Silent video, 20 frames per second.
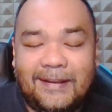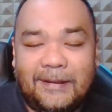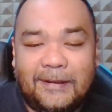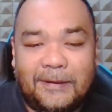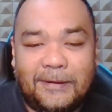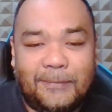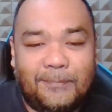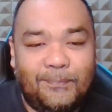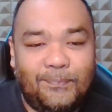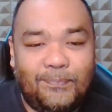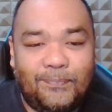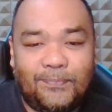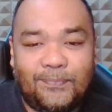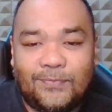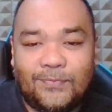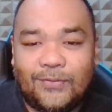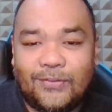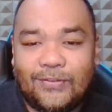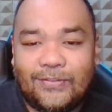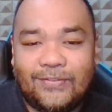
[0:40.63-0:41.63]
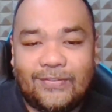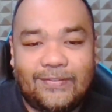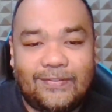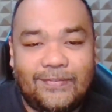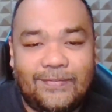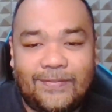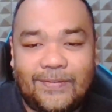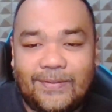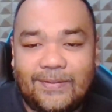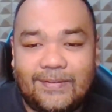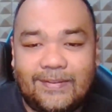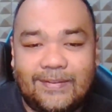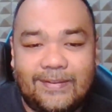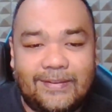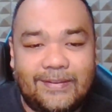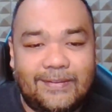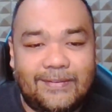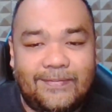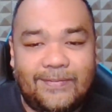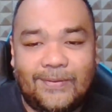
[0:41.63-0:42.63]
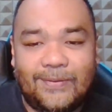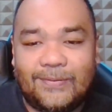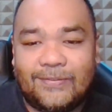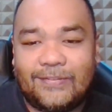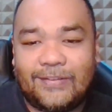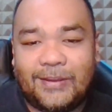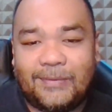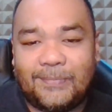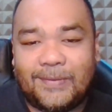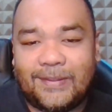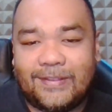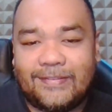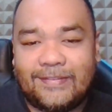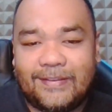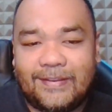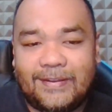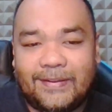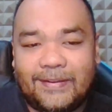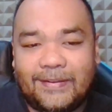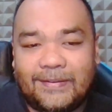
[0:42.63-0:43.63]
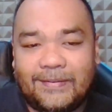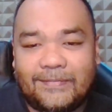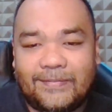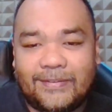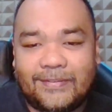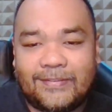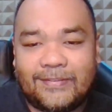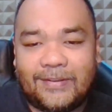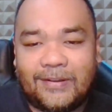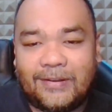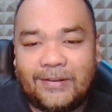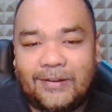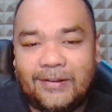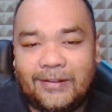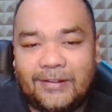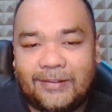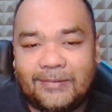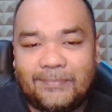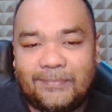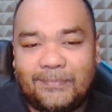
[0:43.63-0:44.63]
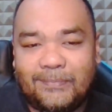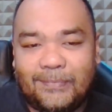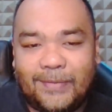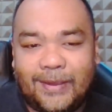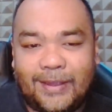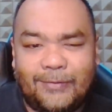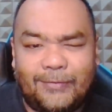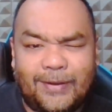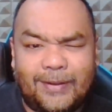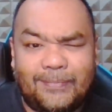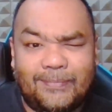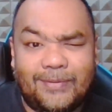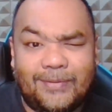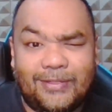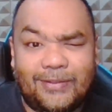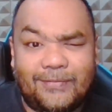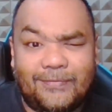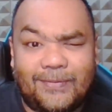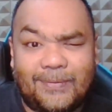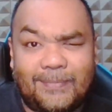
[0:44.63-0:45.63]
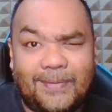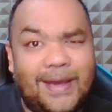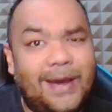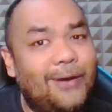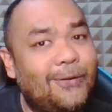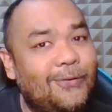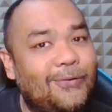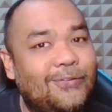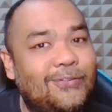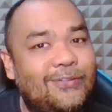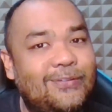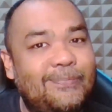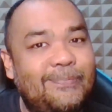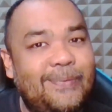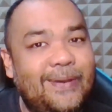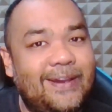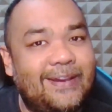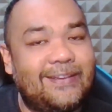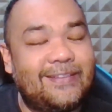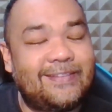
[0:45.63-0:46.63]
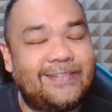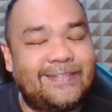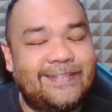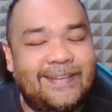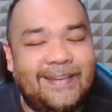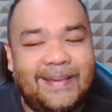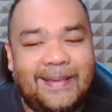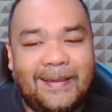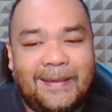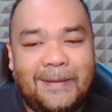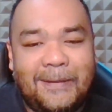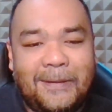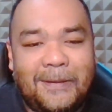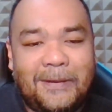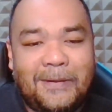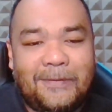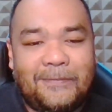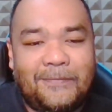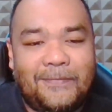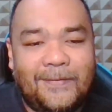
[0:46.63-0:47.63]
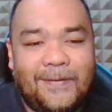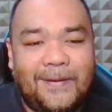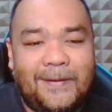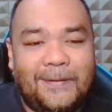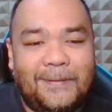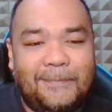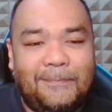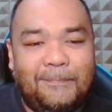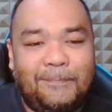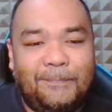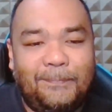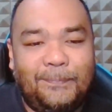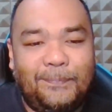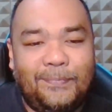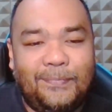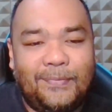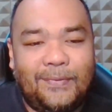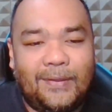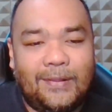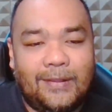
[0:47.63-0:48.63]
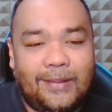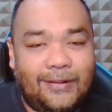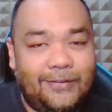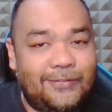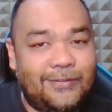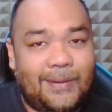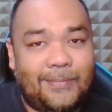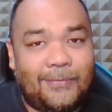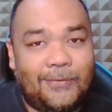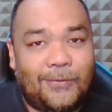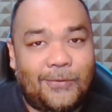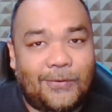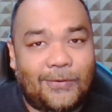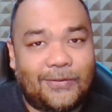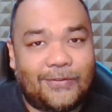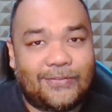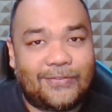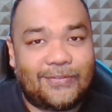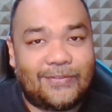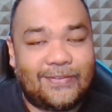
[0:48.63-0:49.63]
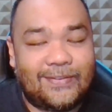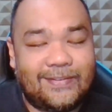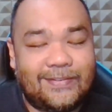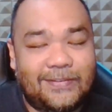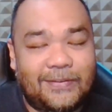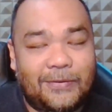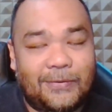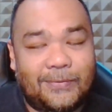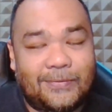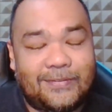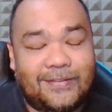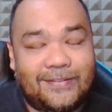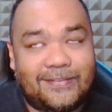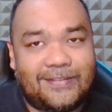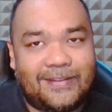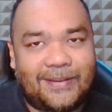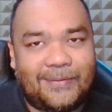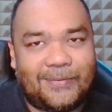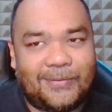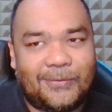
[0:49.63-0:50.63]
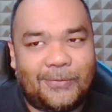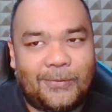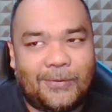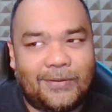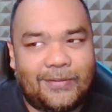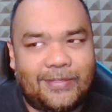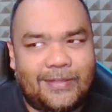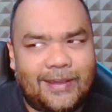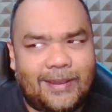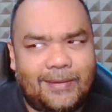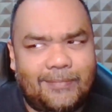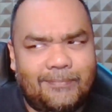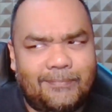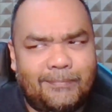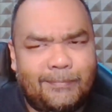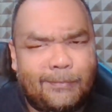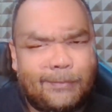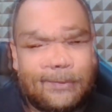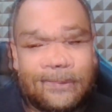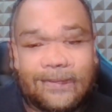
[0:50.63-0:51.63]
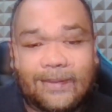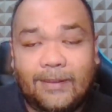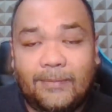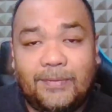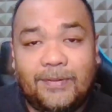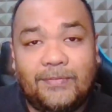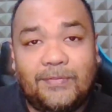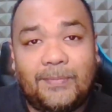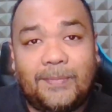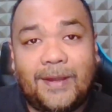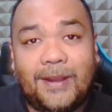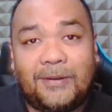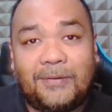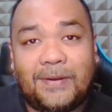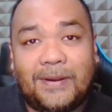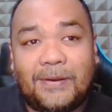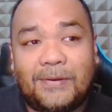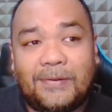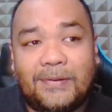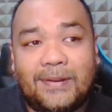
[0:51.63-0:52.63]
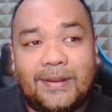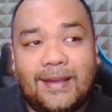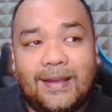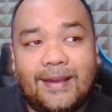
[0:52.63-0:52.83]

Um, just a few, a few segments of a song called Mean Green Mother from Outer Space from Little Shop of Horrors. So still sticking with the horror theme. A little bit of a background.